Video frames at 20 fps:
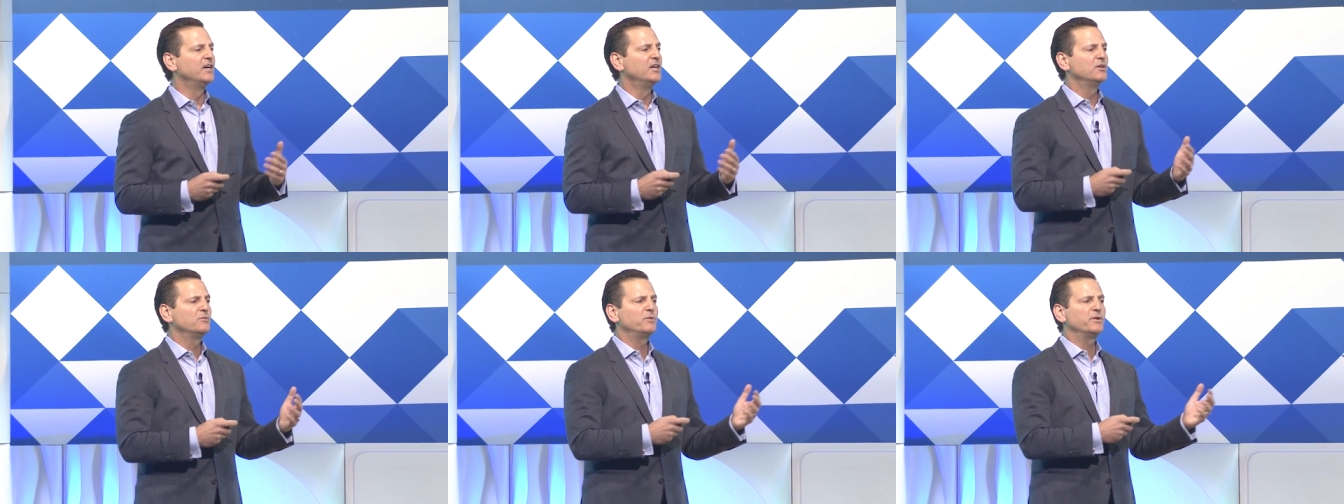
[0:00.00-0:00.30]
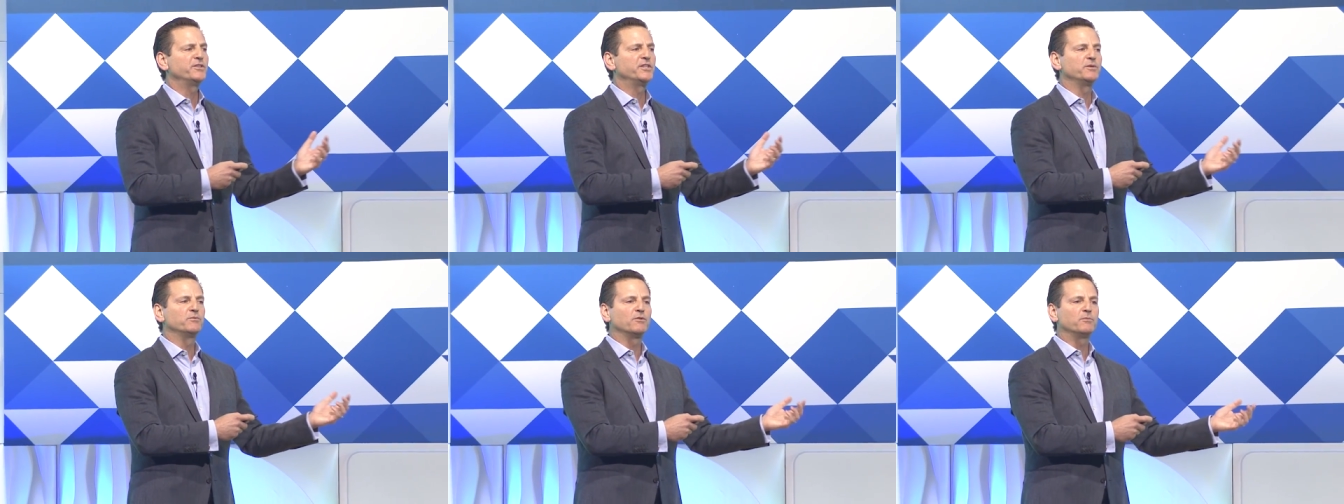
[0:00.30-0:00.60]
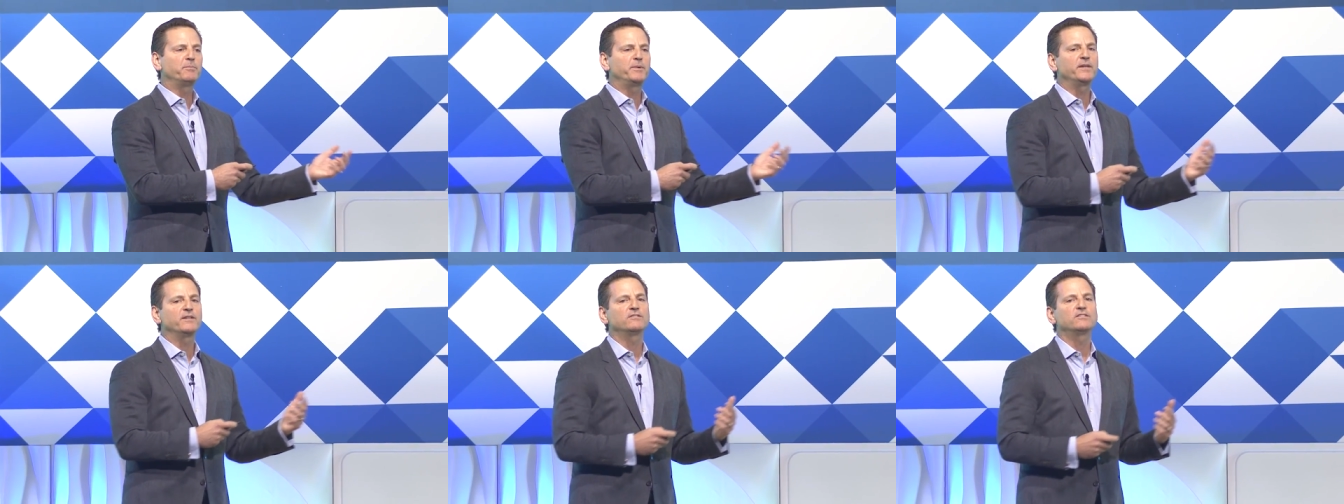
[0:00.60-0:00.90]
whether you were
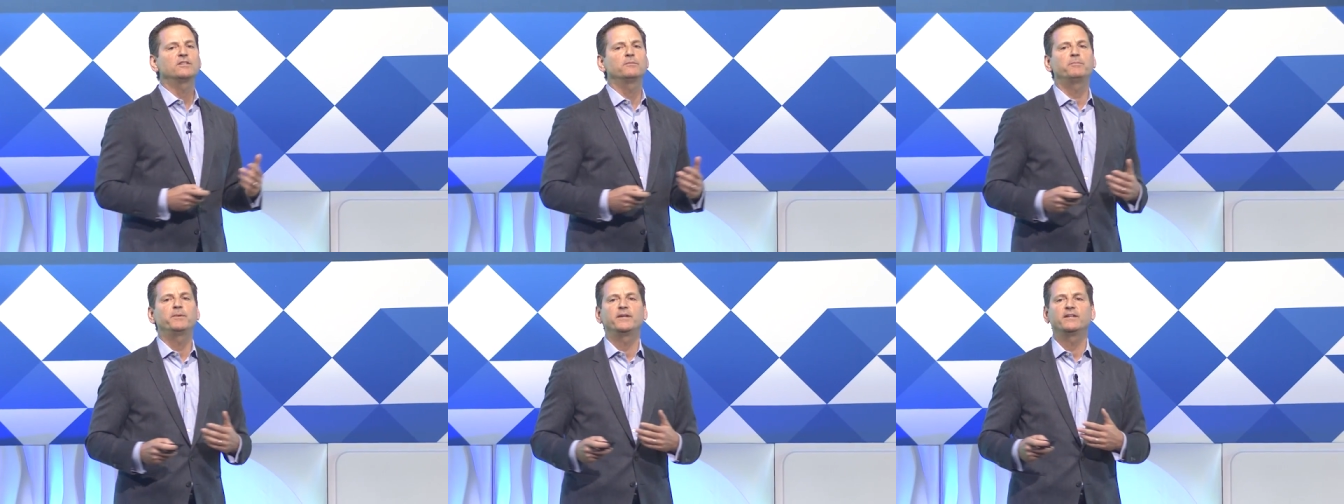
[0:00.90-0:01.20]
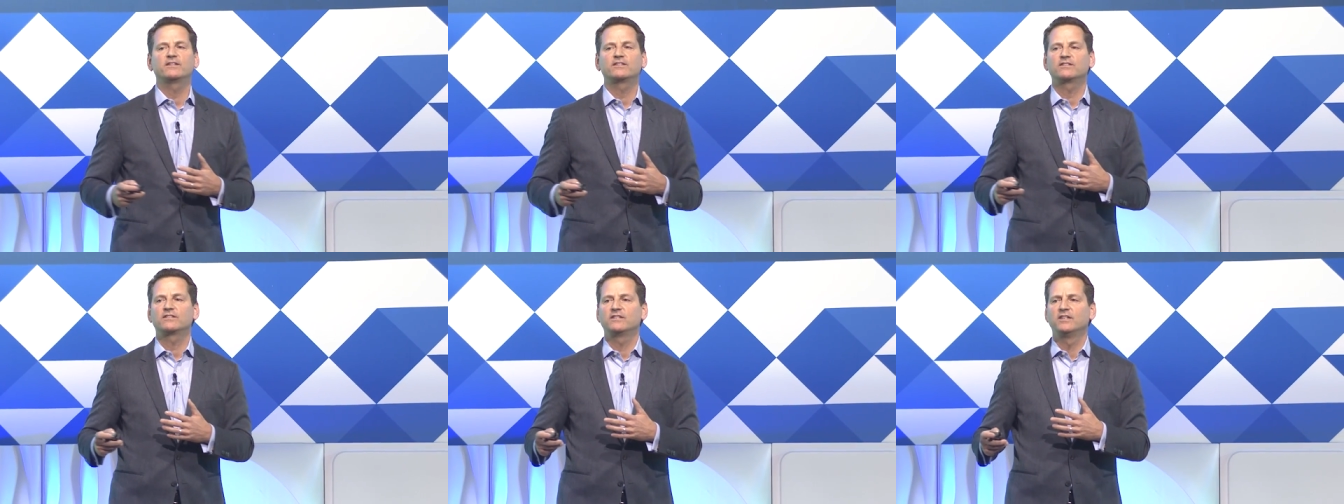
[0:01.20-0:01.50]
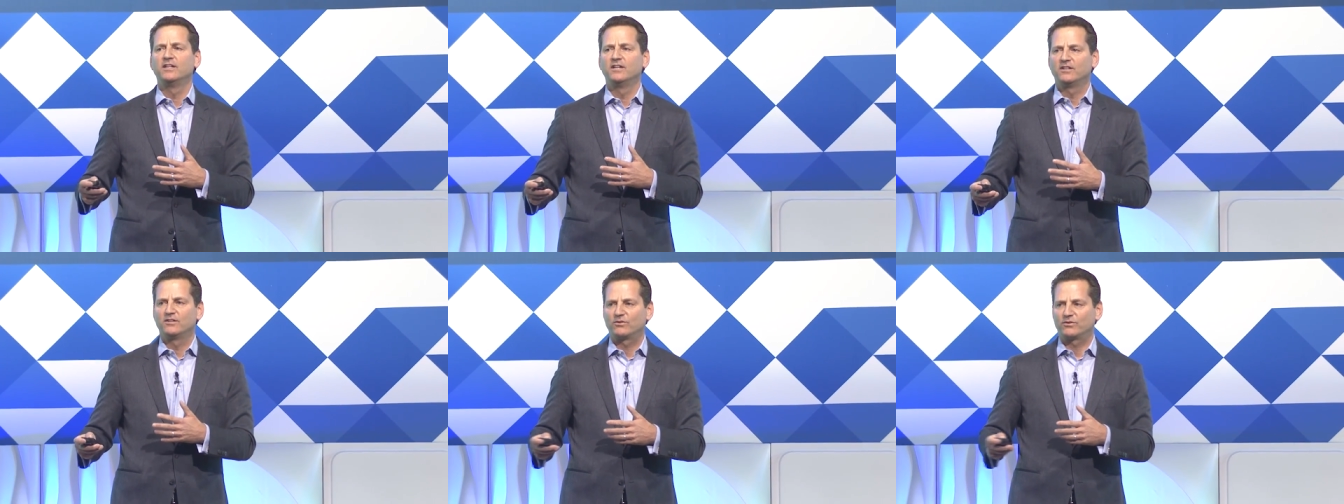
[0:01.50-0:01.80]
peer-to-peer
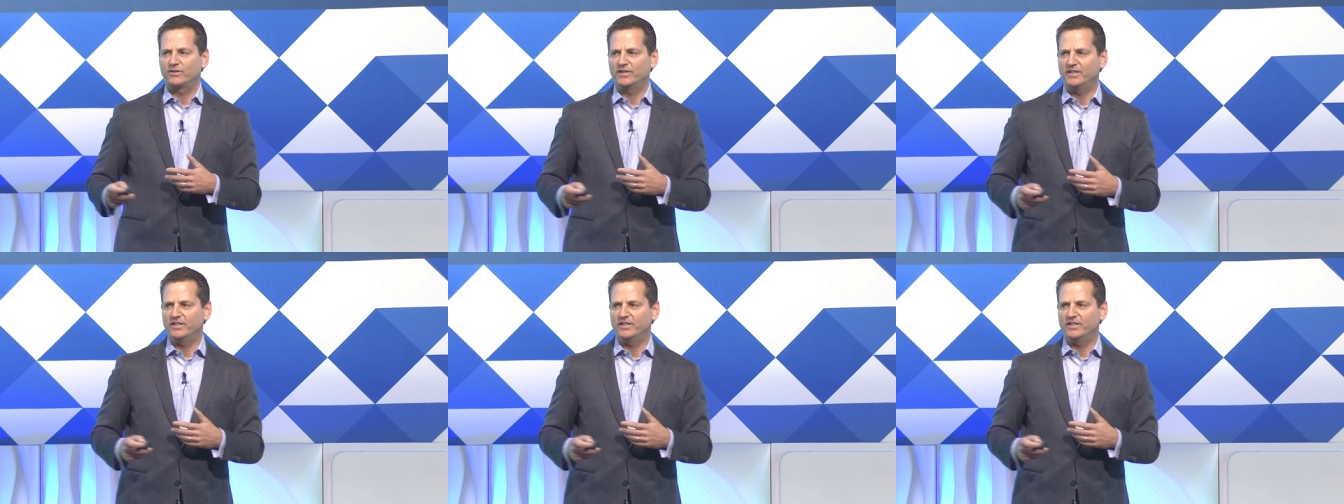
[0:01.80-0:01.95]
or